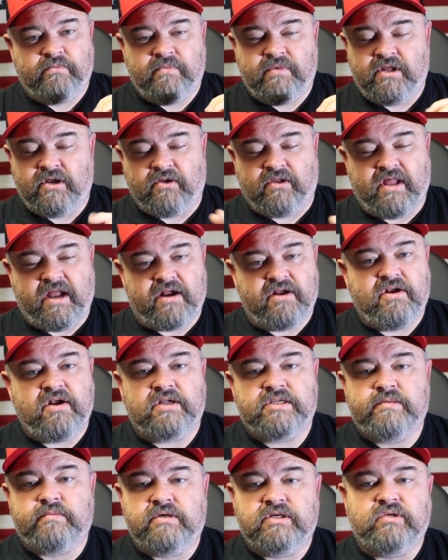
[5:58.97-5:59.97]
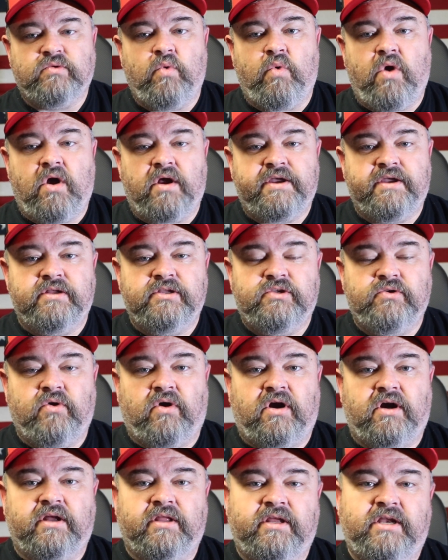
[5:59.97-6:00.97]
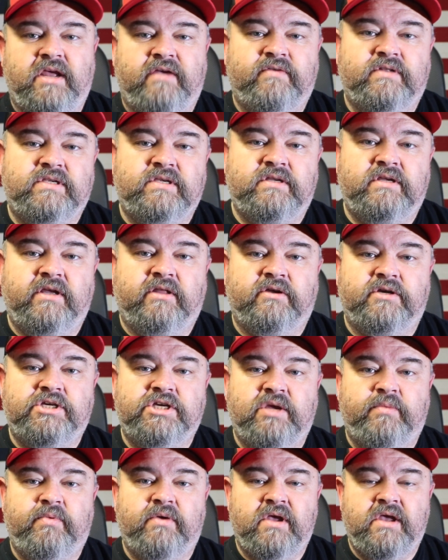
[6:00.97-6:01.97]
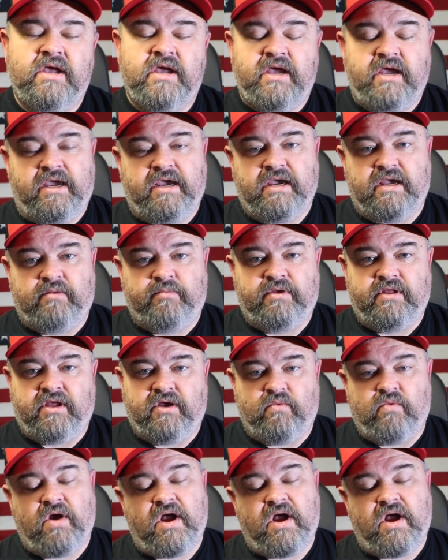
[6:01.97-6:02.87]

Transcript: You know, a lot of customers will walk into a Harley Davidson dealership and be like,